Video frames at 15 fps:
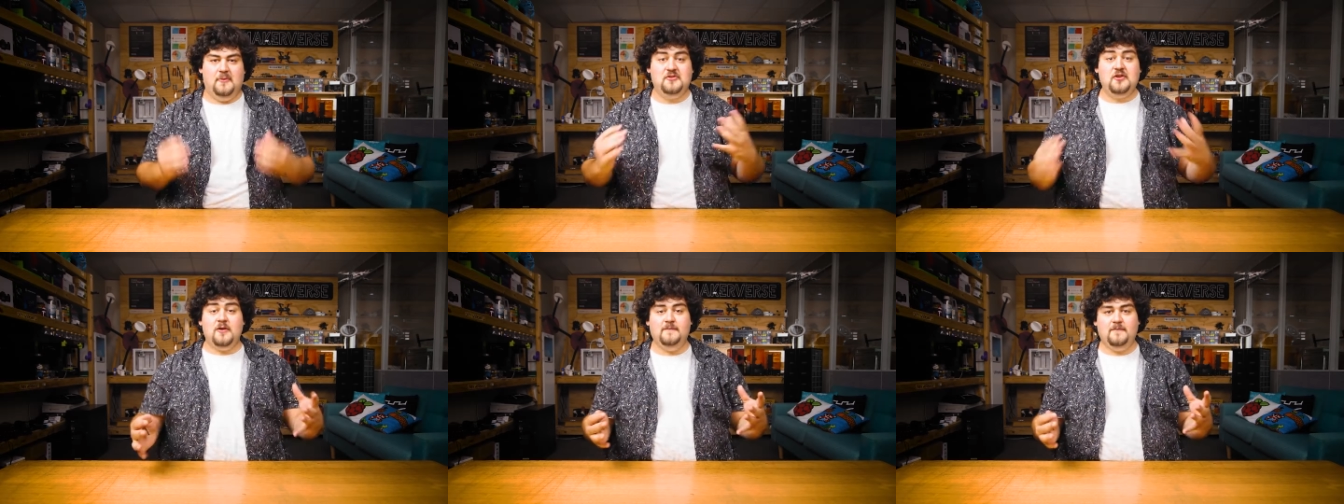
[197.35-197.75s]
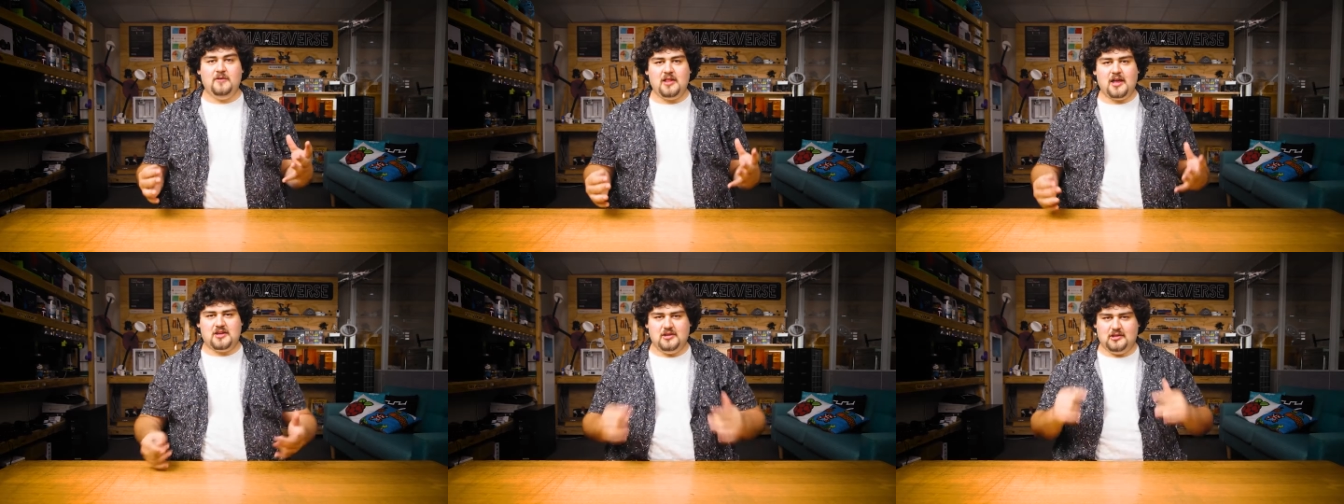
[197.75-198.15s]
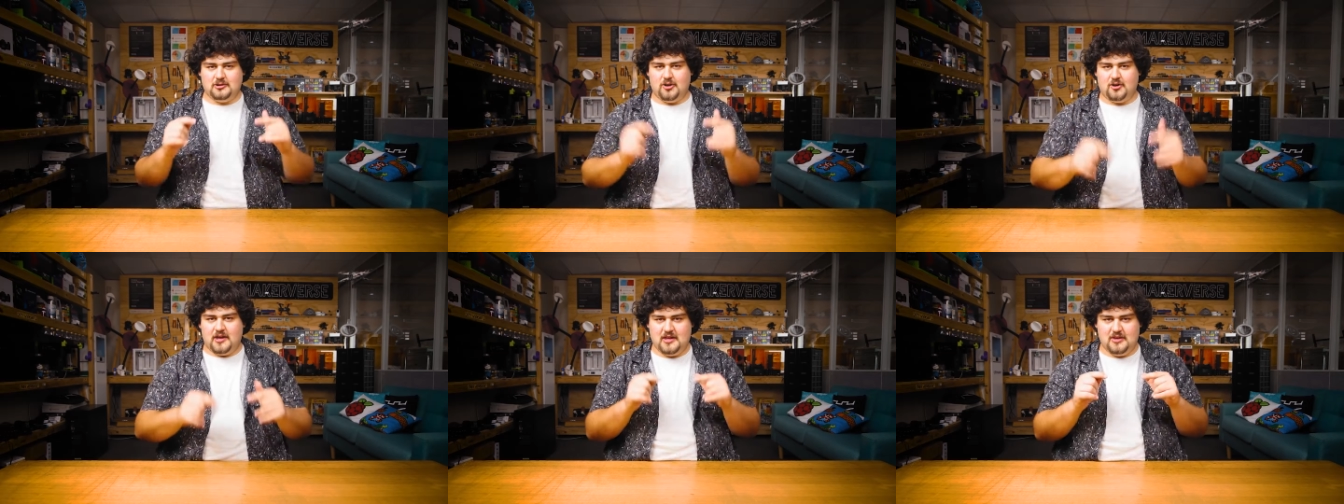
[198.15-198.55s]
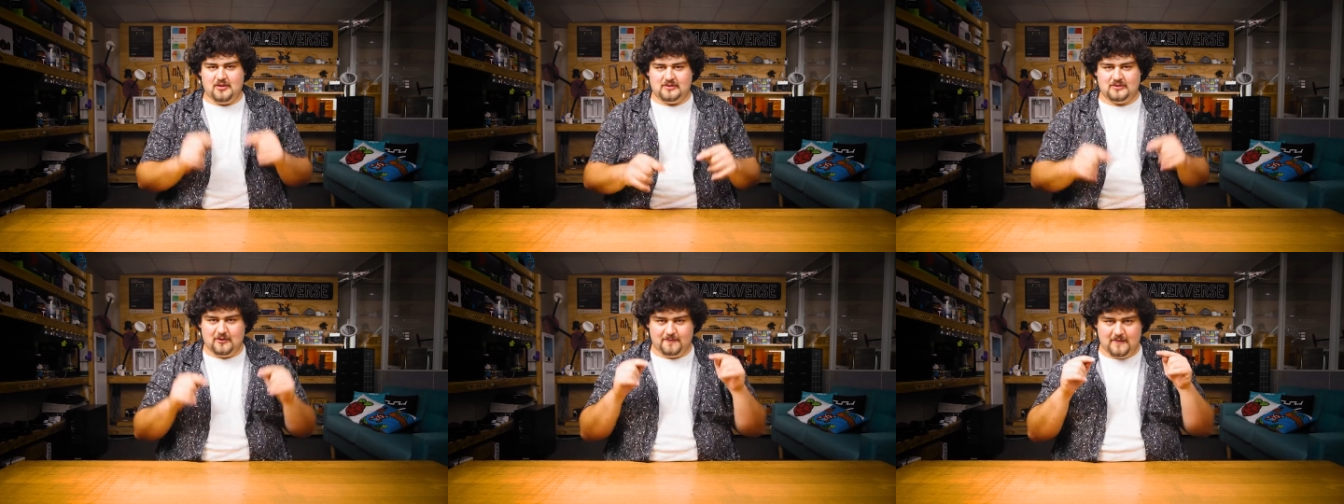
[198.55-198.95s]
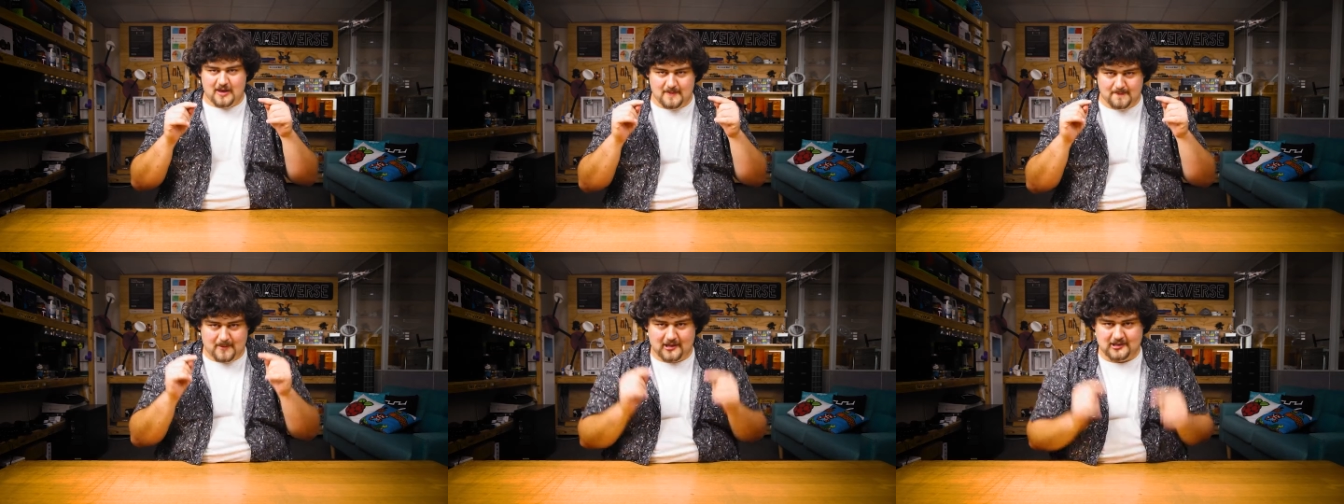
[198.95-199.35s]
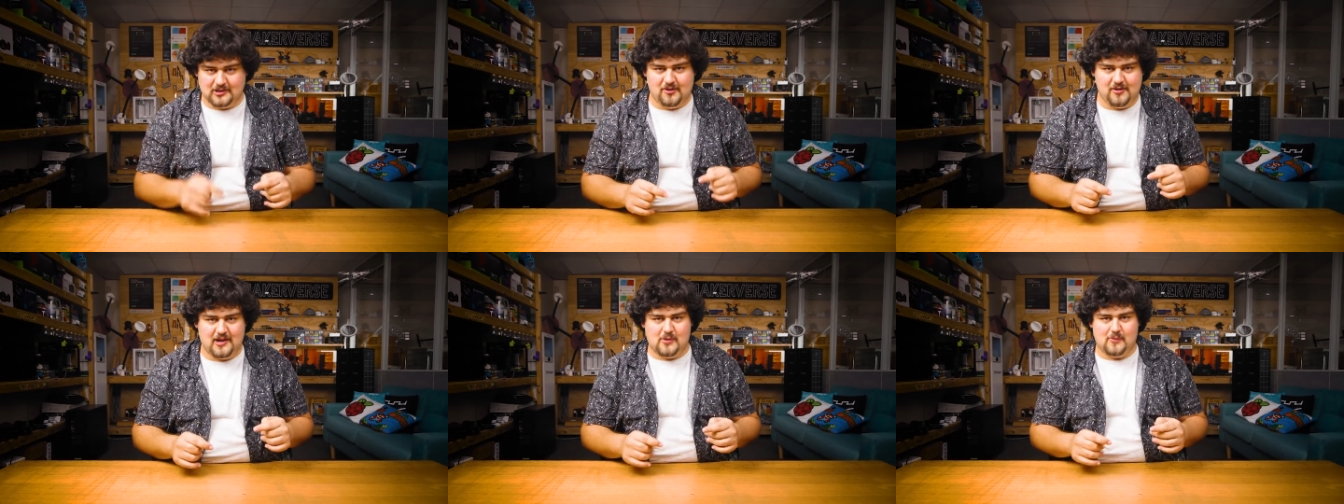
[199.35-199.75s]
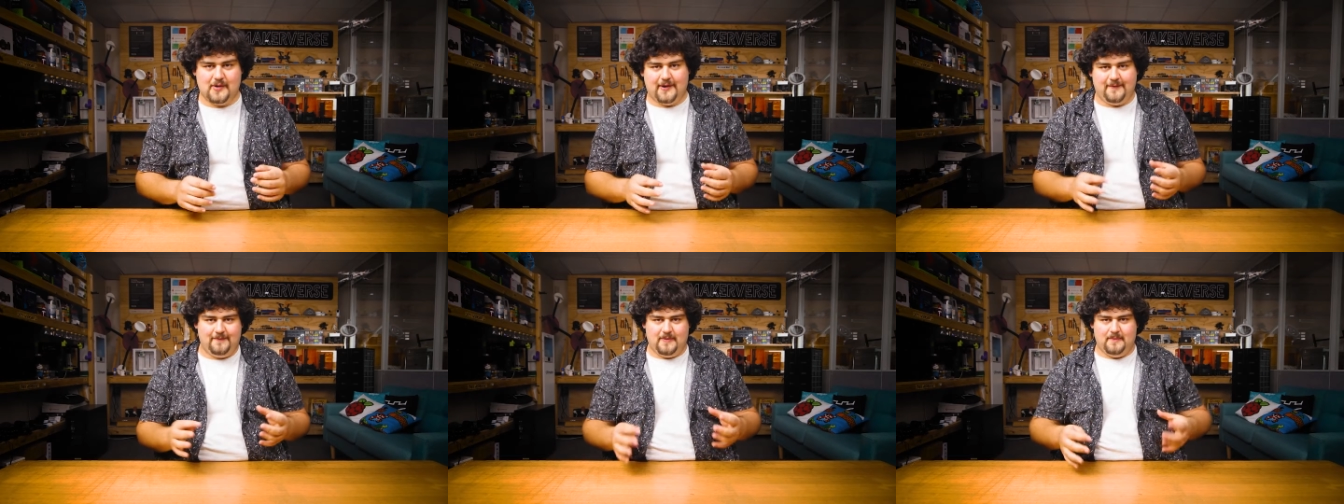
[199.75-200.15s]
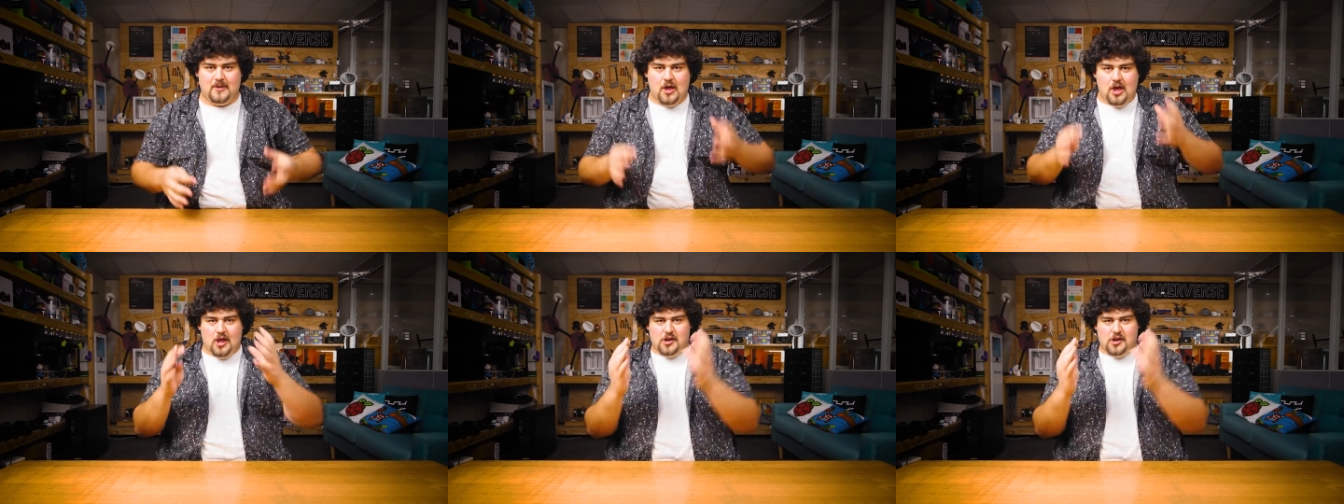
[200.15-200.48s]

But don't feel like you're locking yourself in by learning one of them.